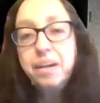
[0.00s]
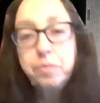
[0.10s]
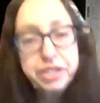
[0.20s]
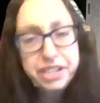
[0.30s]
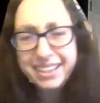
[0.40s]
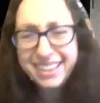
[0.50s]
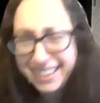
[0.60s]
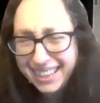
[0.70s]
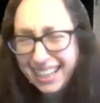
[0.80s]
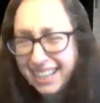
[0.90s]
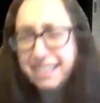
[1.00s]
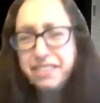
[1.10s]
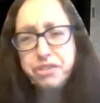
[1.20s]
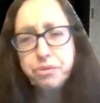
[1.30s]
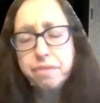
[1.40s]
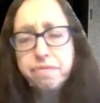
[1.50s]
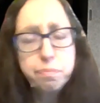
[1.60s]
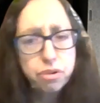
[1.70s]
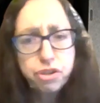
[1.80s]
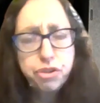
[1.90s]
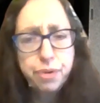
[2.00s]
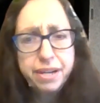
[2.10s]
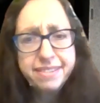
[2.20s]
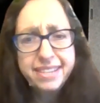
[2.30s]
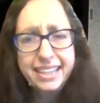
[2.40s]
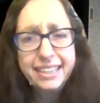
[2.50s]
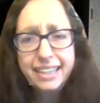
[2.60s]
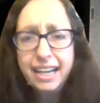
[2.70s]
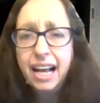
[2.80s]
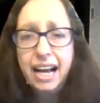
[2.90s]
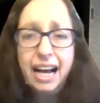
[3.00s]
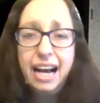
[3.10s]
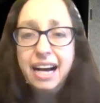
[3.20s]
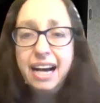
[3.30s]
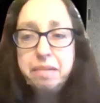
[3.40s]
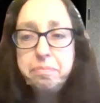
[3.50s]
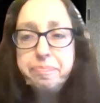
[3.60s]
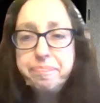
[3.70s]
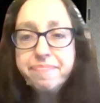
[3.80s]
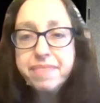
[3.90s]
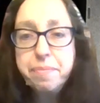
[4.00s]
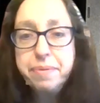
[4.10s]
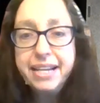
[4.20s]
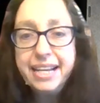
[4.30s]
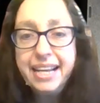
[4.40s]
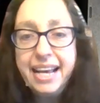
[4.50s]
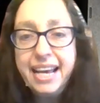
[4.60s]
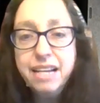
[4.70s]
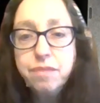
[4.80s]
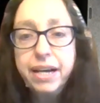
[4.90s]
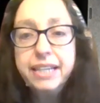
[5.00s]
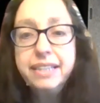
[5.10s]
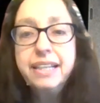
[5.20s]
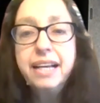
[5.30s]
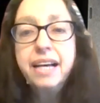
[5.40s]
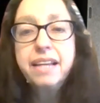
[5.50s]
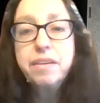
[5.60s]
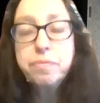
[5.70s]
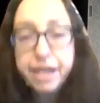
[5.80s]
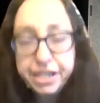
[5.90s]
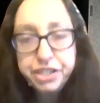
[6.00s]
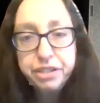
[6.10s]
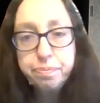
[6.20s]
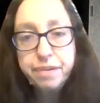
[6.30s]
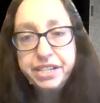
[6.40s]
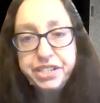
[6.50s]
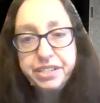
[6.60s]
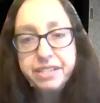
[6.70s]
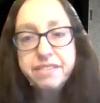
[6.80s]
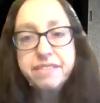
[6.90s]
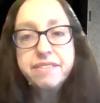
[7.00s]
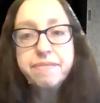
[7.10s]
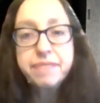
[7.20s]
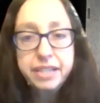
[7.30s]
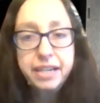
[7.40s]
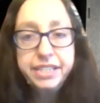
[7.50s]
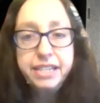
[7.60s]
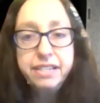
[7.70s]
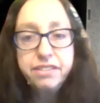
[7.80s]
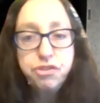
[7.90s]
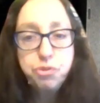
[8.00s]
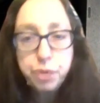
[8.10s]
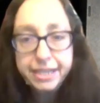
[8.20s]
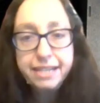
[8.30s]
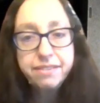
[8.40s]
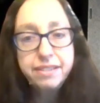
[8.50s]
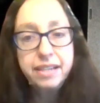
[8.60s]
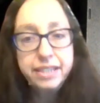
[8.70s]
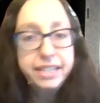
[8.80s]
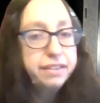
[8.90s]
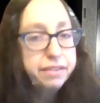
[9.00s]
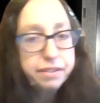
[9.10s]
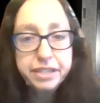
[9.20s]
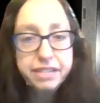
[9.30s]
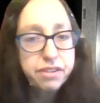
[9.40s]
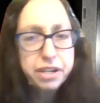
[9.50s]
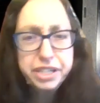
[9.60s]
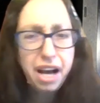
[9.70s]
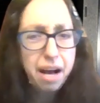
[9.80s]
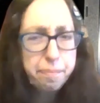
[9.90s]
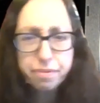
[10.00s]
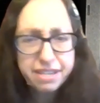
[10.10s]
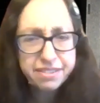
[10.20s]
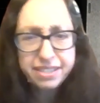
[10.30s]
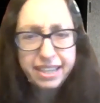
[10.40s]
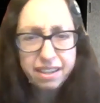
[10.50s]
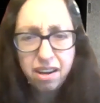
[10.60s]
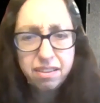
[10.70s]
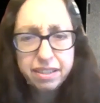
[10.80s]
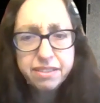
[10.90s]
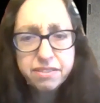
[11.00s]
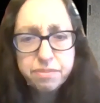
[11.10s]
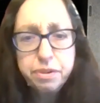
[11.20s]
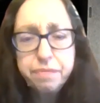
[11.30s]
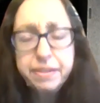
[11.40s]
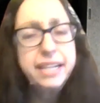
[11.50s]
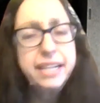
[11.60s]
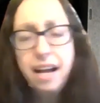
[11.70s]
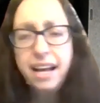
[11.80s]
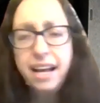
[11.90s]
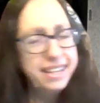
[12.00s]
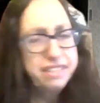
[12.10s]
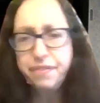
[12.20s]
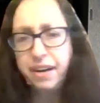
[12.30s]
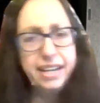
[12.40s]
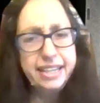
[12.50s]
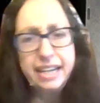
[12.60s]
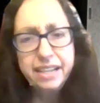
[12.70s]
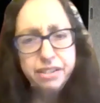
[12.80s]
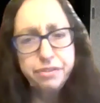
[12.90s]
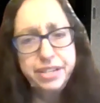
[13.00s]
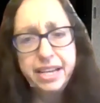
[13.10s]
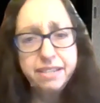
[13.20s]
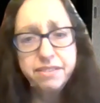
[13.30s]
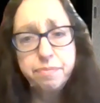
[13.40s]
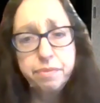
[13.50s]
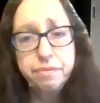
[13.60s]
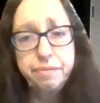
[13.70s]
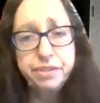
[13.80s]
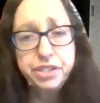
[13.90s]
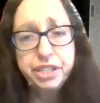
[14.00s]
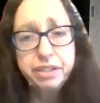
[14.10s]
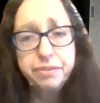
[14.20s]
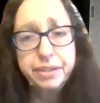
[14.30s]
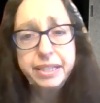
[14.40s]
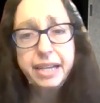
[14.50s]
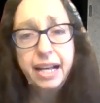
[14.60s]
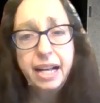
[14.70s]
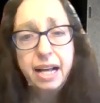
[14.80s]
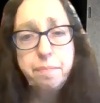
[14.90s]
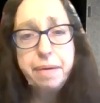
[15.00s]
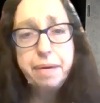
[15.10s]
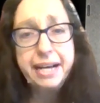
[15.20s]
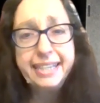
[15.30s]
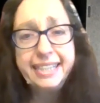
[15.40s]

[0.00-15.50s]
which I think is short for bourgeoisie. But anyway, the racial prejudices of the 1920s and 1930s are not present at all in this movie. And that's fine. I understand it's a movie for children, but